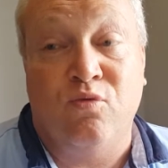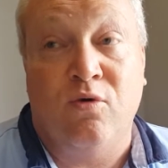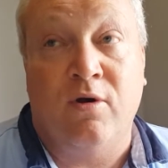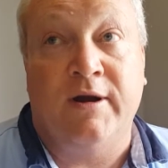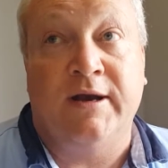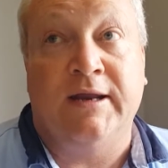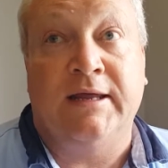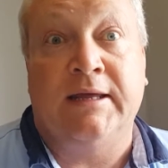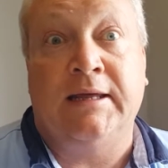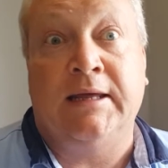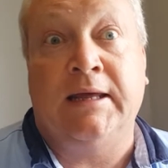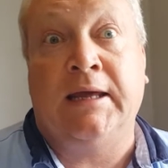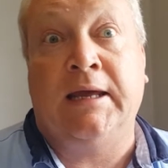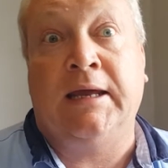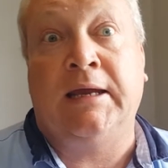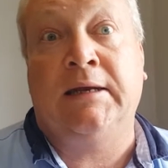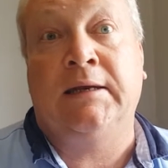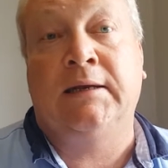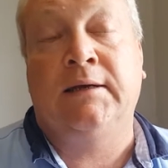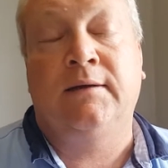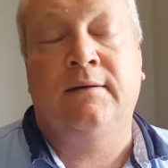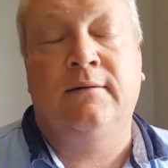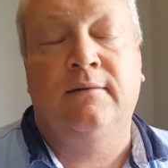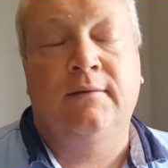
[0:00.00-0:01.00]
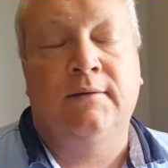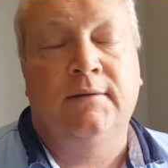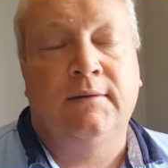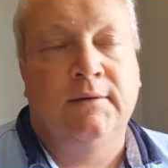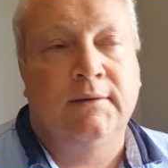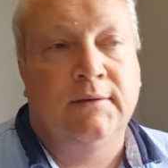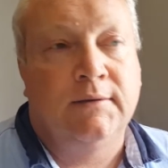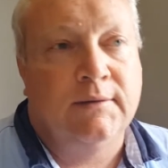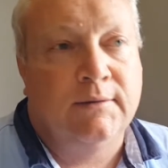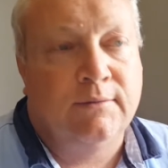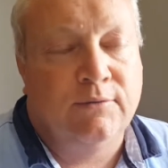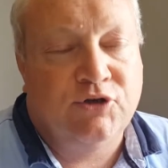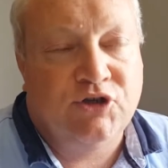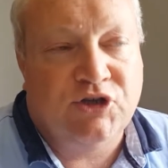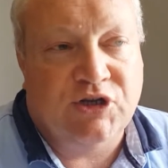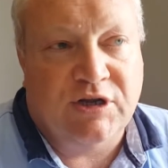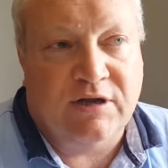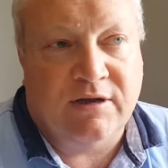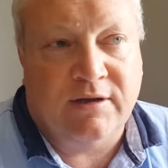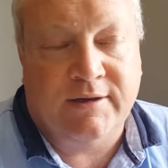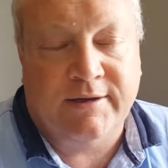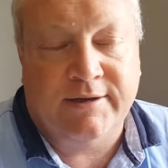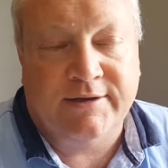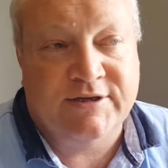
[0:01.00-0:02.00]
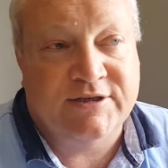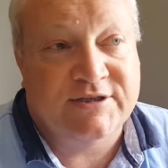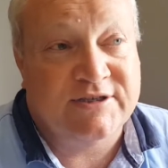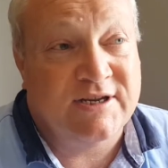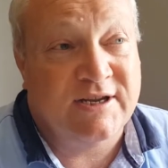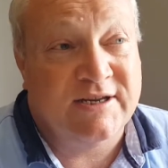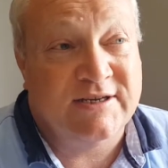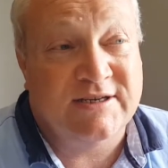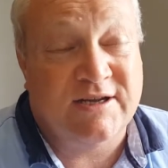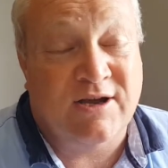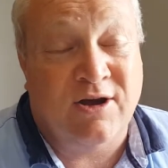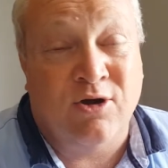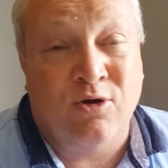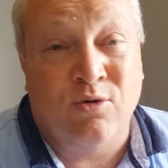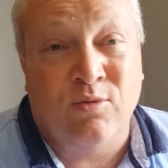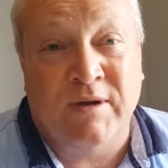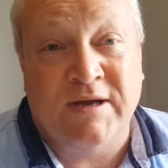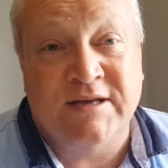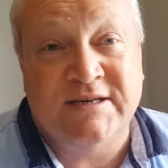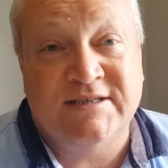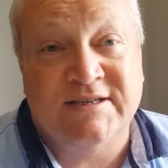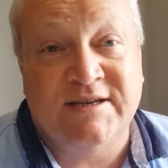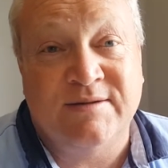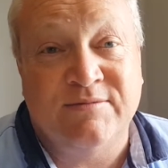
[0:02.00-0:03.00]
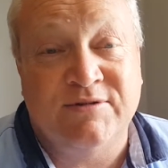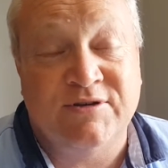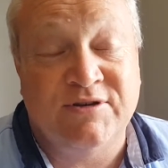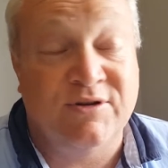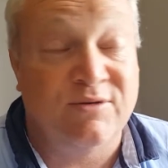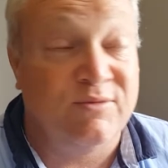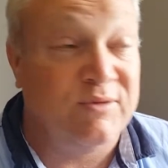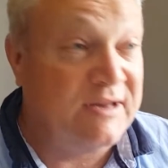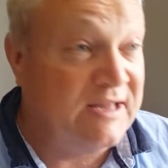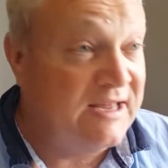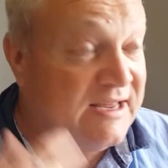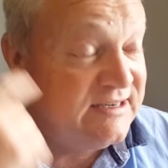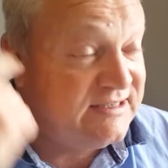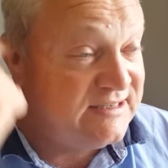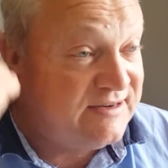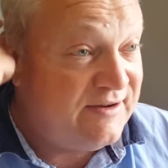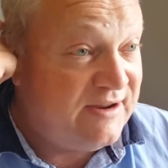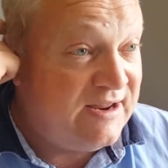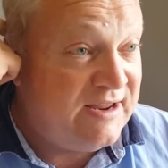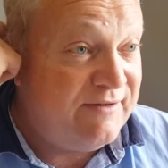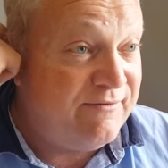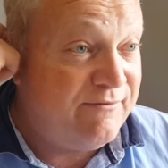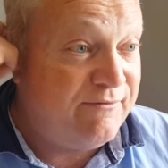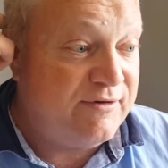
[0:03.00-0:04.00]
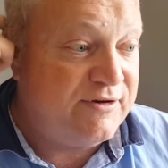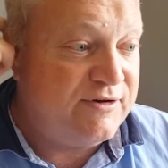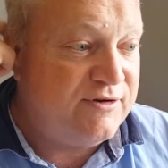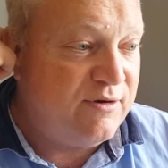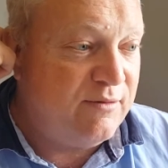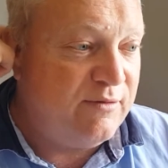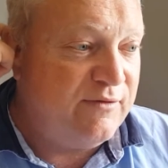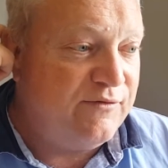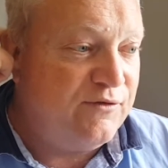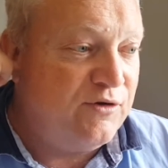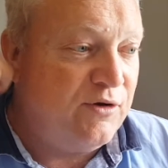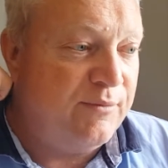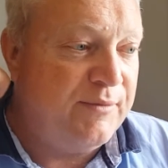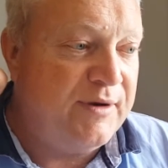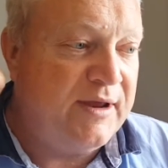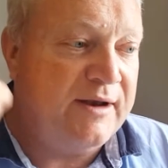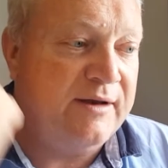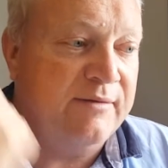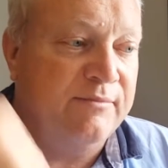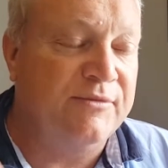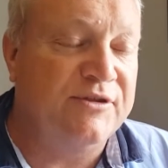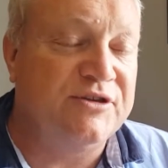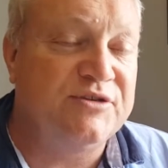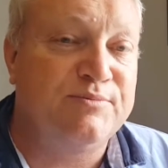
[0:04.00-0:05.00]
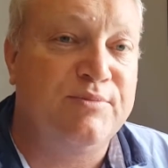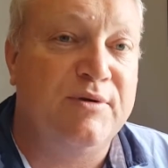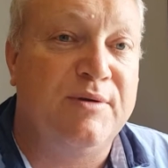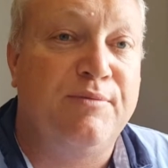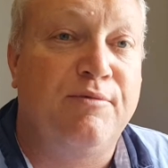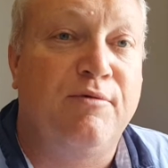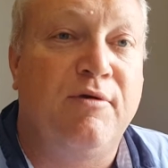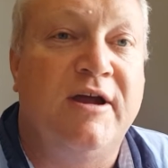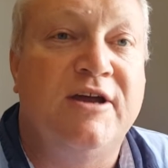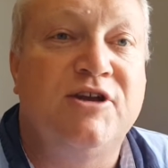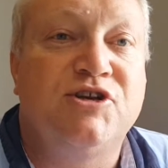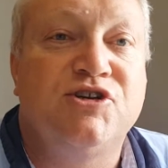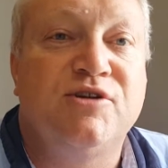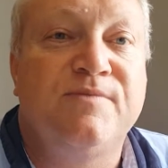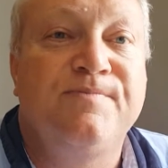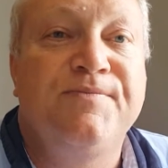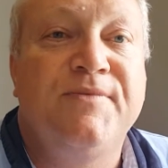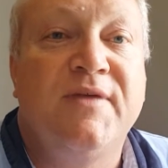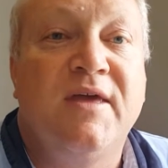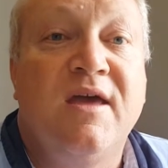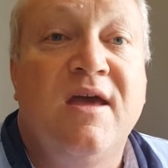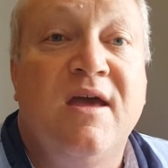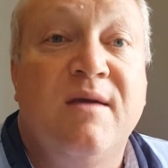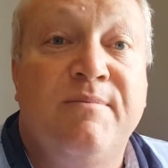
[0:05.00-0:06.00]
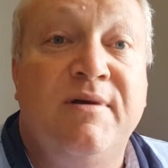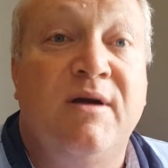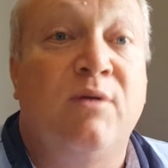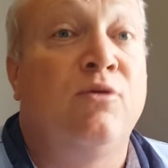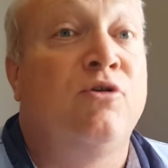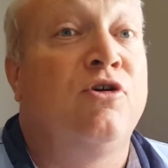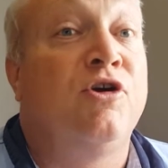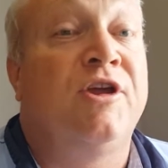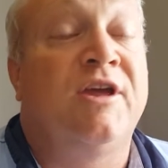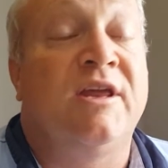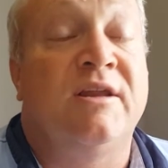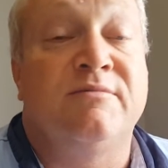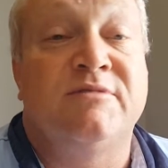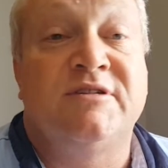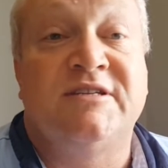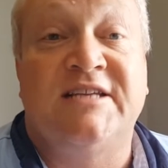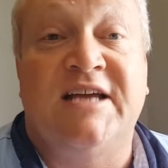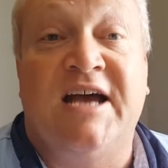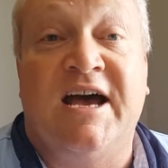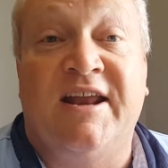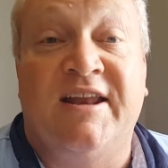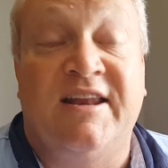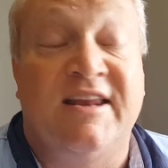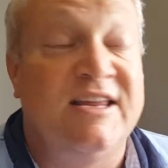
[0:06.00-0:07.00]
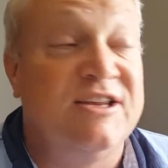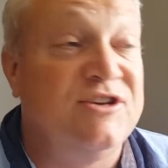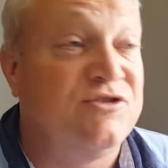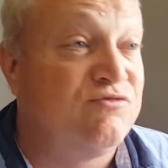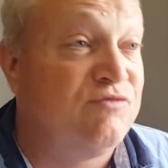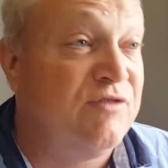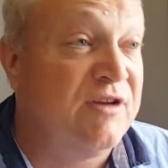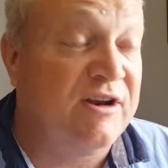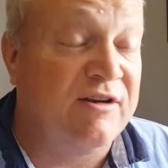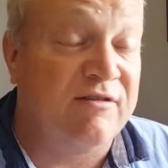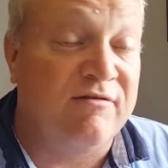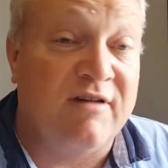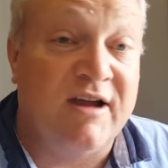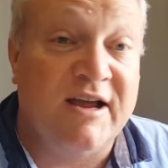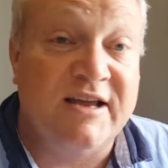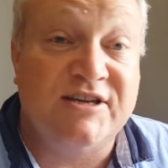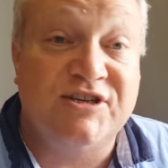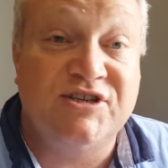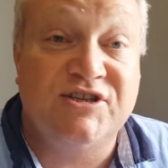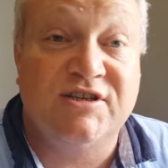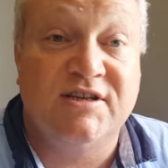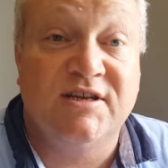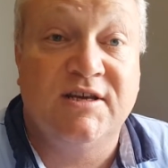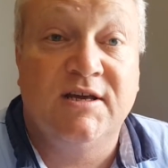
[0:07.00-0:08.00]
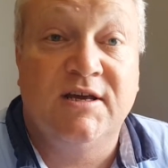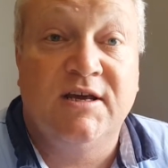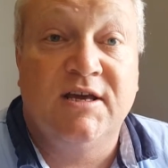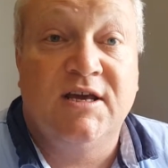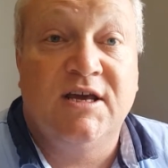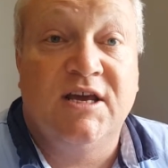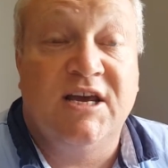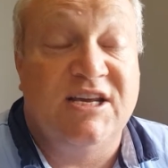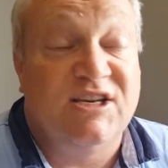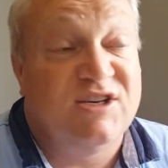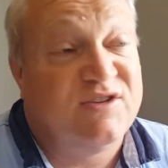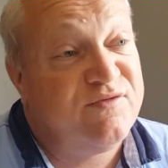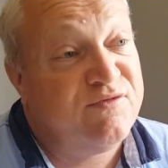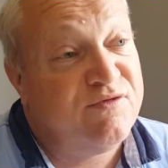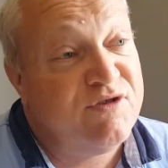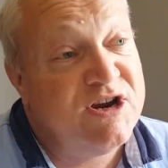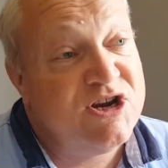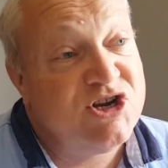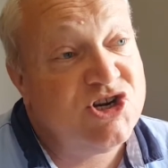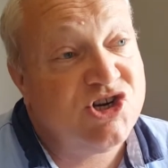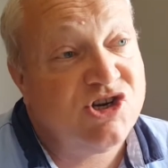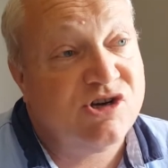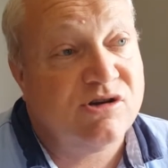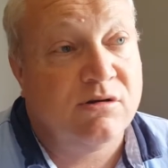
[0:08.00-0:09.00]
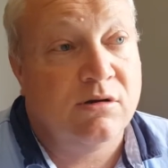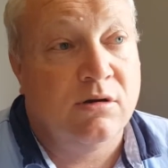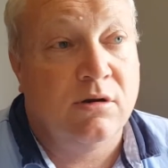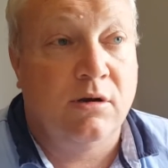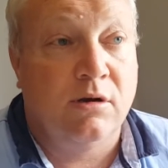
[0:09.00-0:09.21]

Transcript: wide again, which he ah, just has always seemed to do. He has every time we've nominated him this preparation. But we've got to get him started. He's ready to race. He's fresh